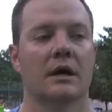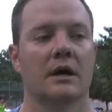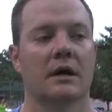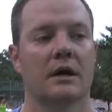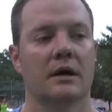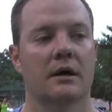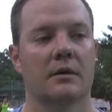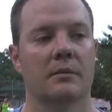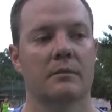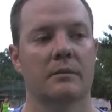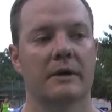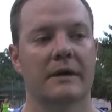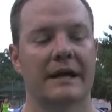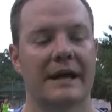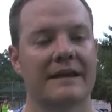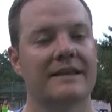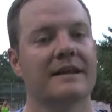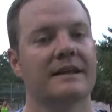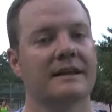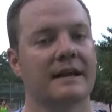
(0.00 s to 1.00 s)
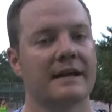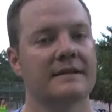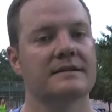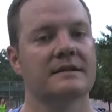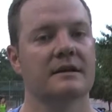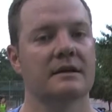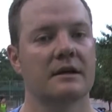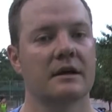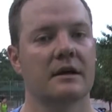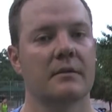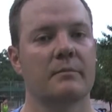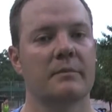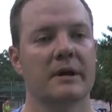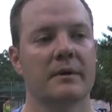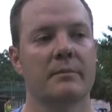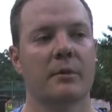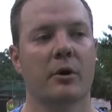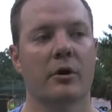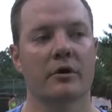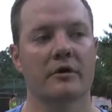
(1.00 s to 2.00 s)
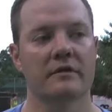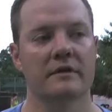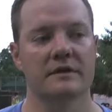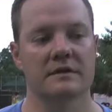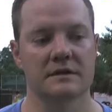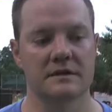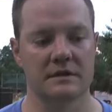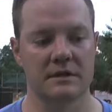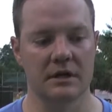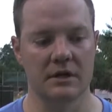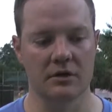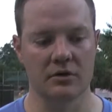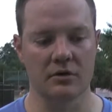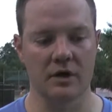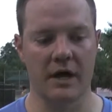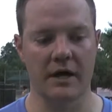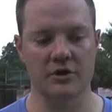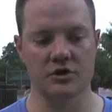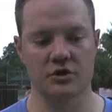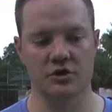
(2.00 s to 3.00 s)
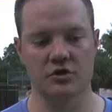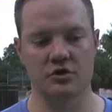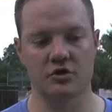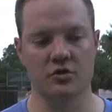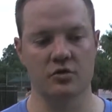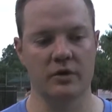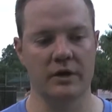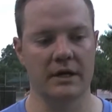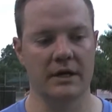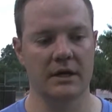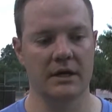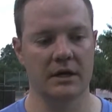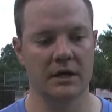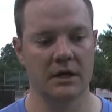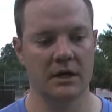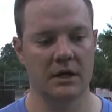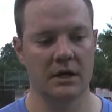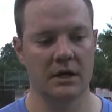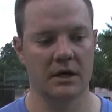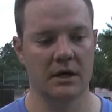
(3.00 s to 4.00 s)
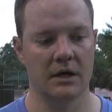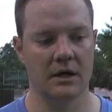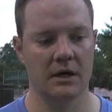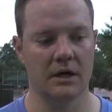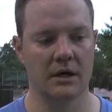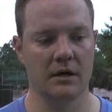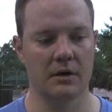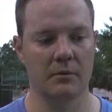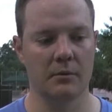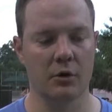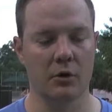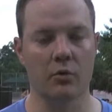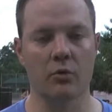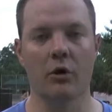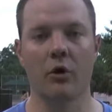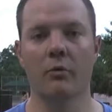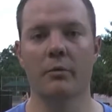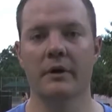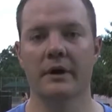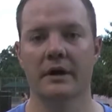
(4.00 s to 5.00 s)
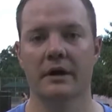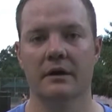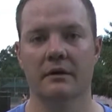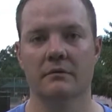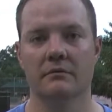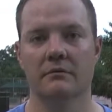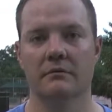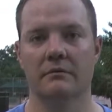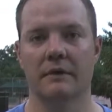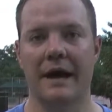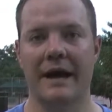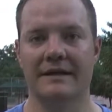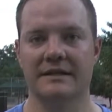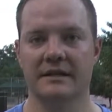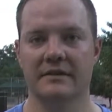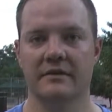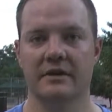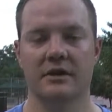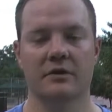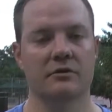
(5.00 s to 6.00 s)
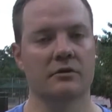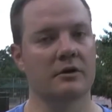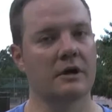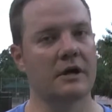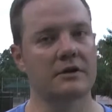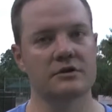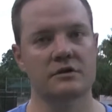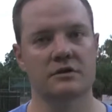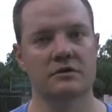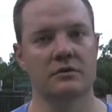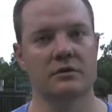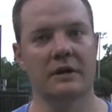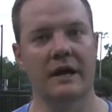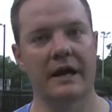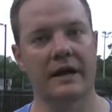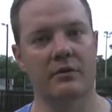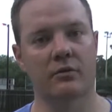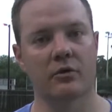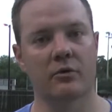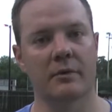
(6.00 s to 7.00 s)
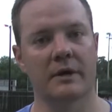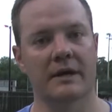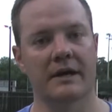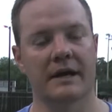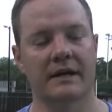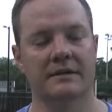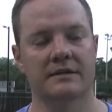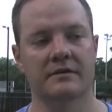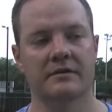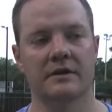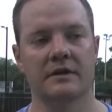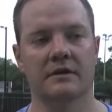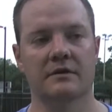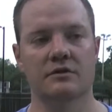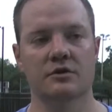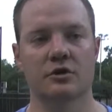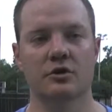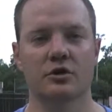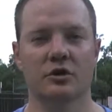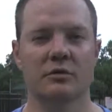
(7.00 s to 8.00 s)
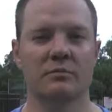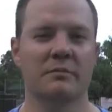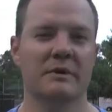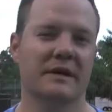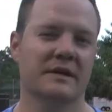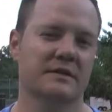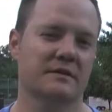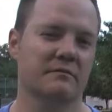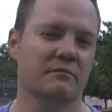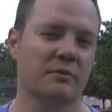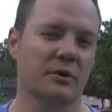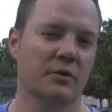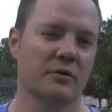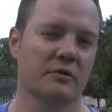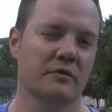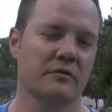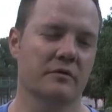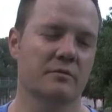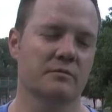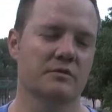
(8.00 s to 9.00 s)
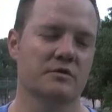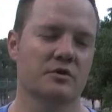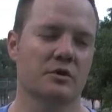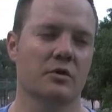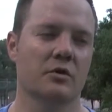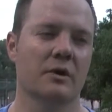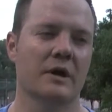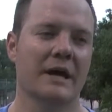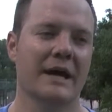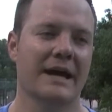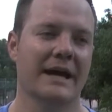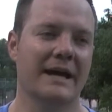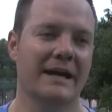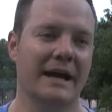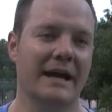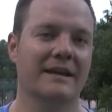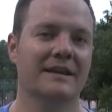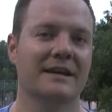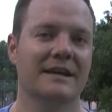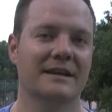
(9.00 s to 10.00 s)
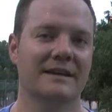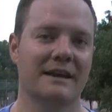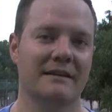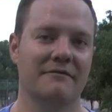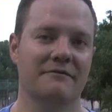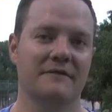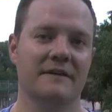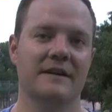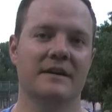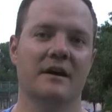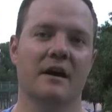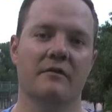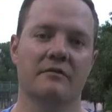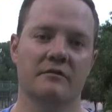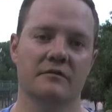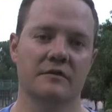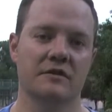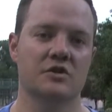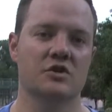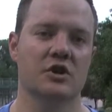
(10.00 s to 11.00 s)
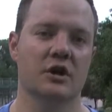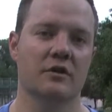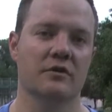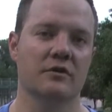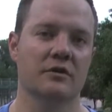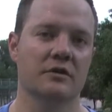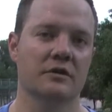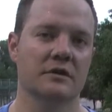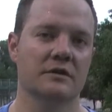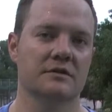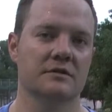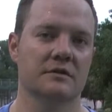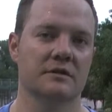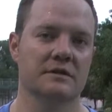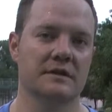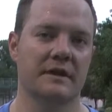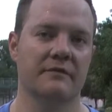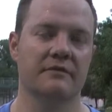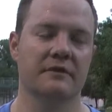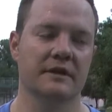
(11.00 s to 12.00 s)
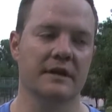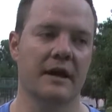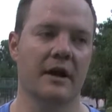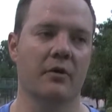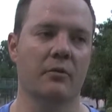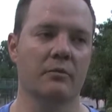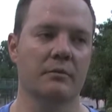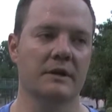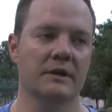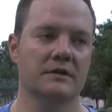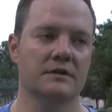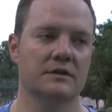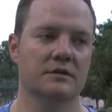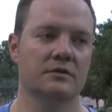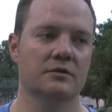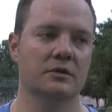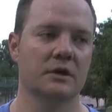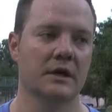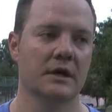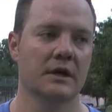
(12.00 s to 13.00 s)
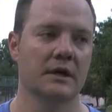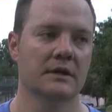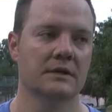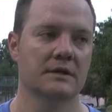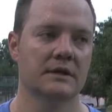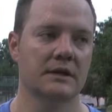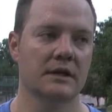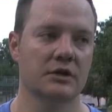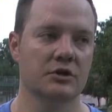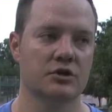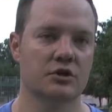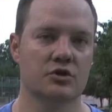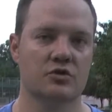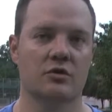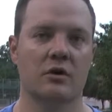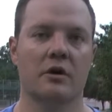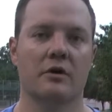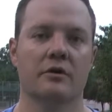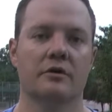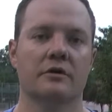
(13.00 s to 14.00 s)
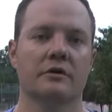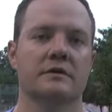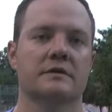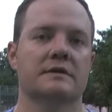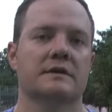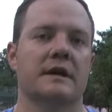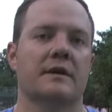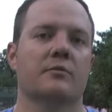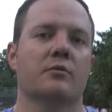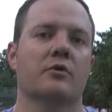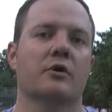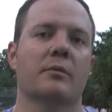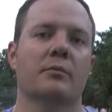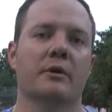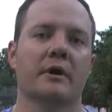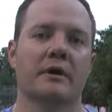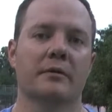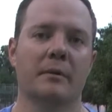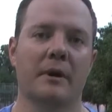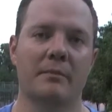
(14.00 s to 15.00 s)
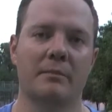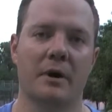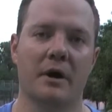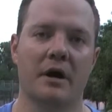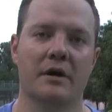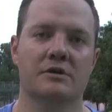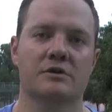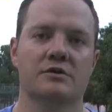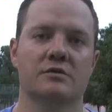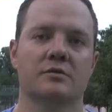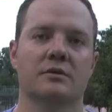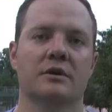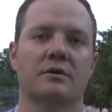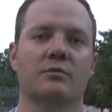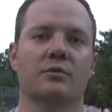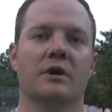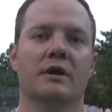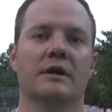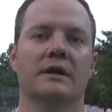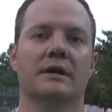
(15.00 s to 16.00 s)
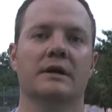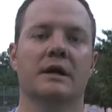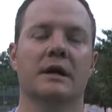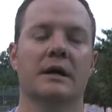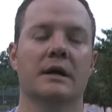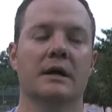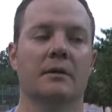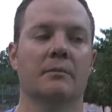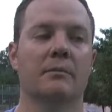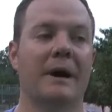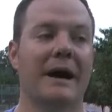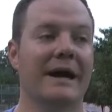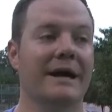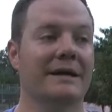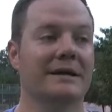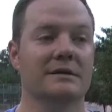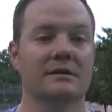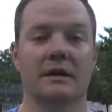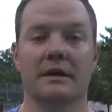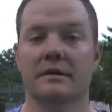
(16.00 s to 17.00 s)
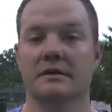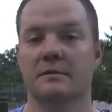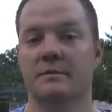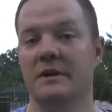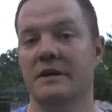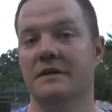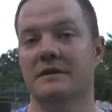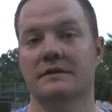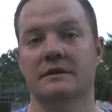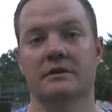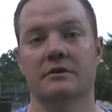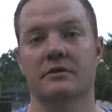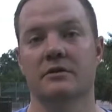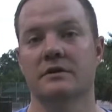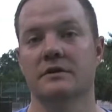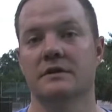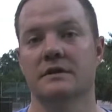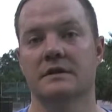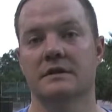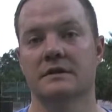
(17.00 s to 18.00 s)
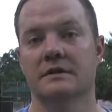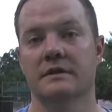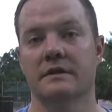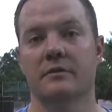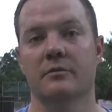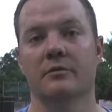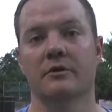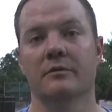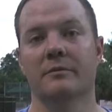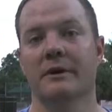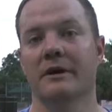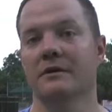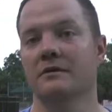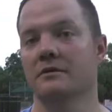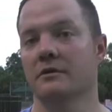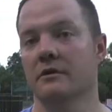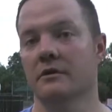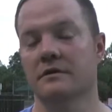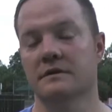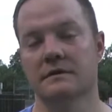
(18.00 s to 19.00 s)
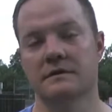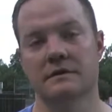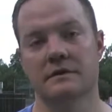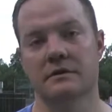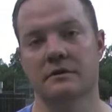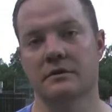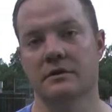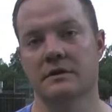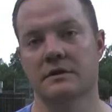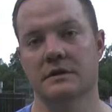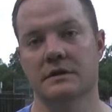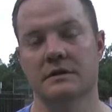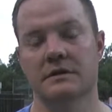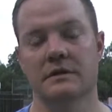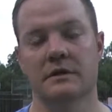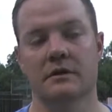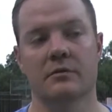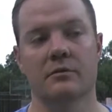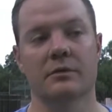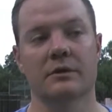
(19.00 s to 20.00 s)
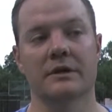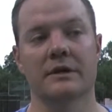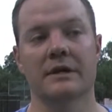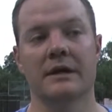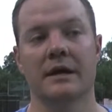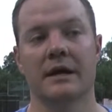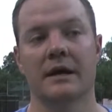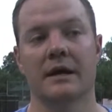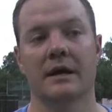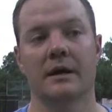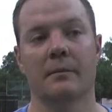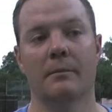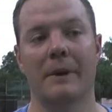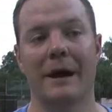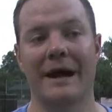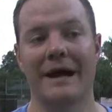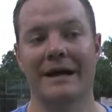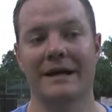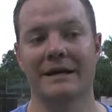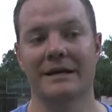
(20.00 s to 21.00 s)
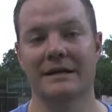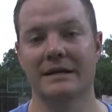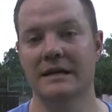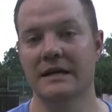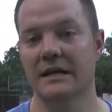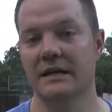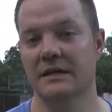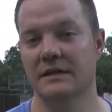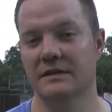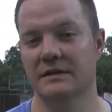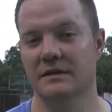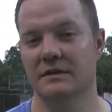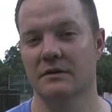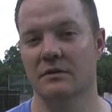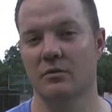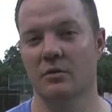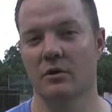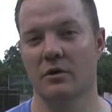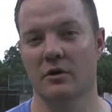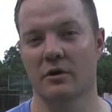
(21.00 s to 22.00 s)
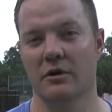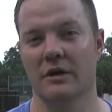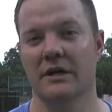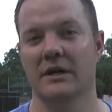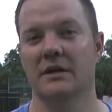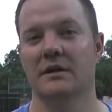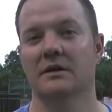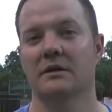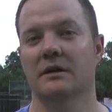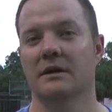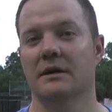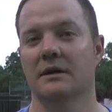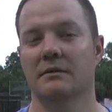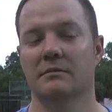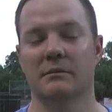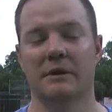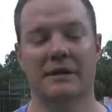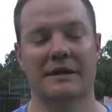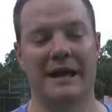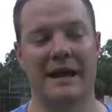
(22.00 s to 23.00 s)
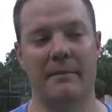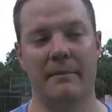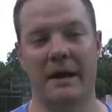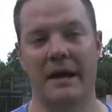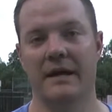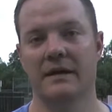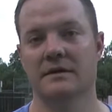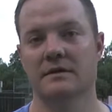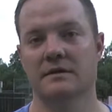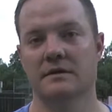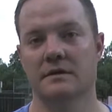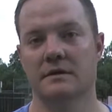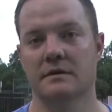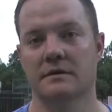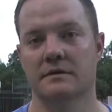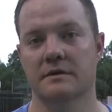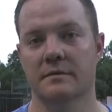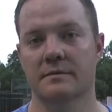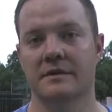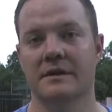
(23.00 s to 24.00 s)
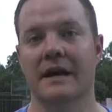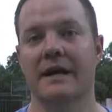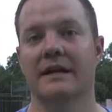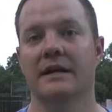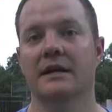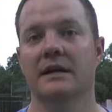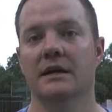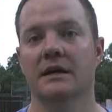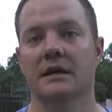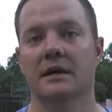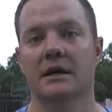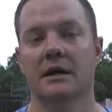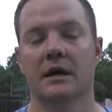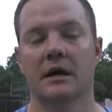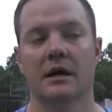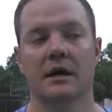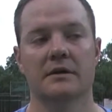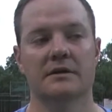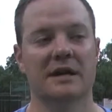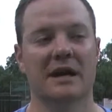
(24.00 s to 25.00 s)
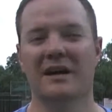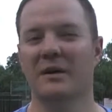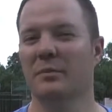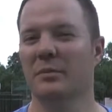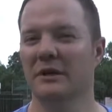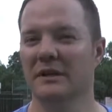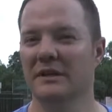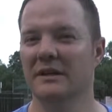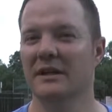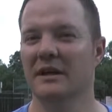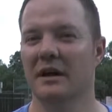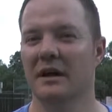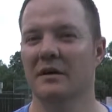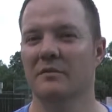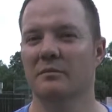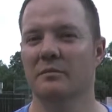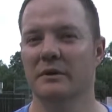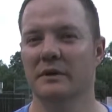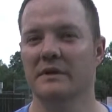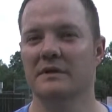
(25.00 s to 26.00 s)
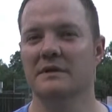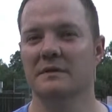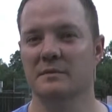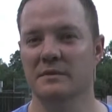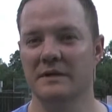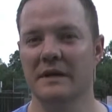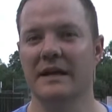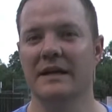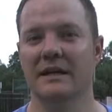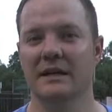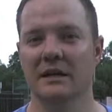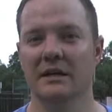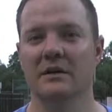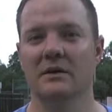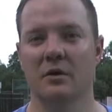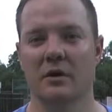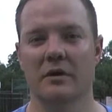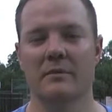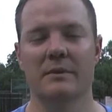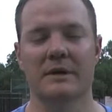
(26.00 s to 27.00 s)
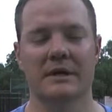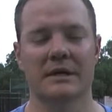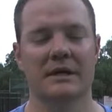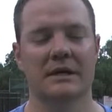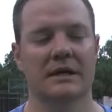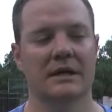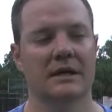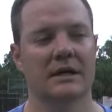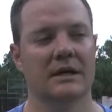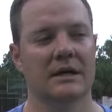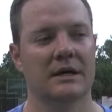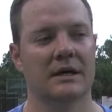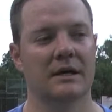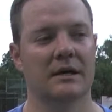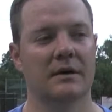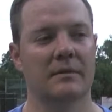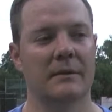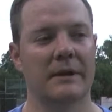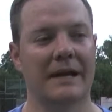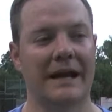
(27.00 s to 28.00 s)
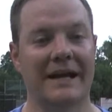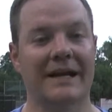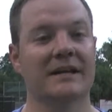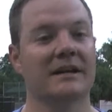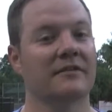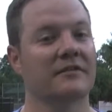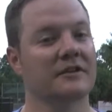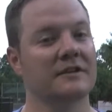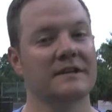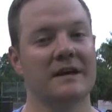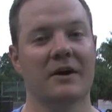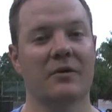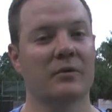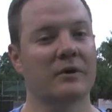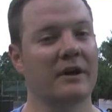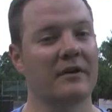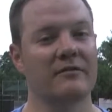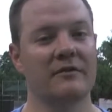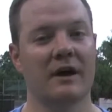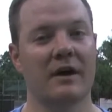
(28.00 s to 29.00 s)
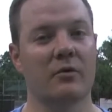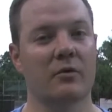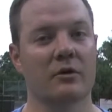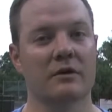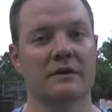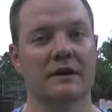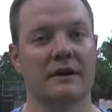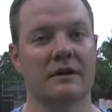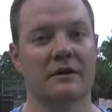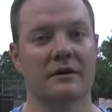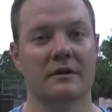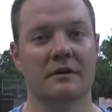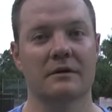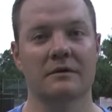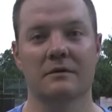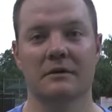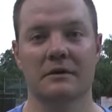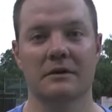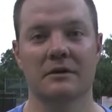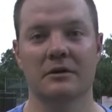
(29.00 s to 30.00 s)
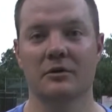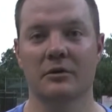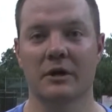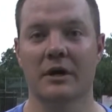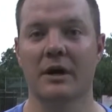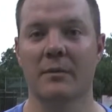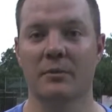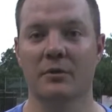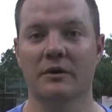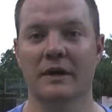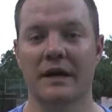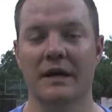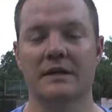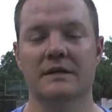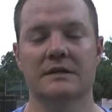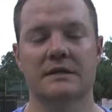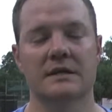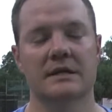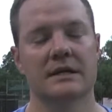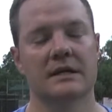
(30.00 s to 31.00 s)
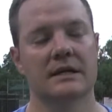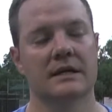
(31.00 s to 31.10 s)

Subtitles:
And I think that's a big part of this, is that you're not just doing aerobic activity and you're not just doing anaerobic activity. There's a good mix of both of them. So, and I think they feed off of each other. And so it's definitely helped me to get stronger, to stay more upright in my posture when I'm running. My speed has increased considerably. My endurance has increased considerably. My knees were hurting, and that pain's subsiding. It's not completely gone, but it's subsiding quite a bit. And I can definitely tell when I've not worked out on in a couple days.